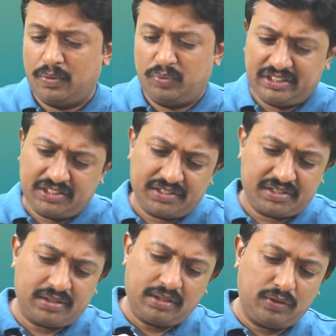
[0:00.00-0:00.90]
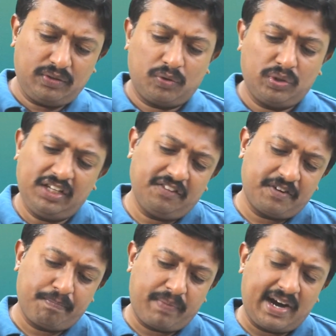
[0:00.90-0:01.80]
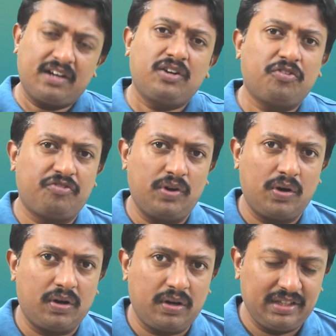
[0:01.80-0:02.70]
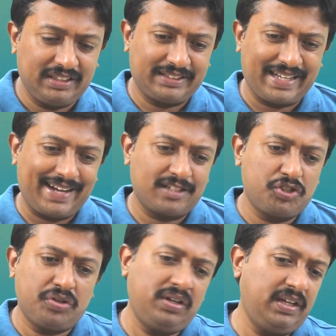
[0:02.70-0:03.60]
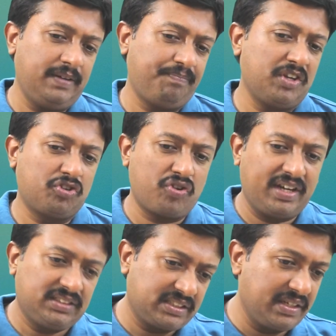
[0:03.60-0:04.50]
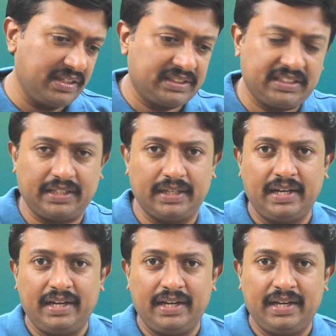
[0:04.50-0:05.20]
which is, only if a part of law is actually transgressing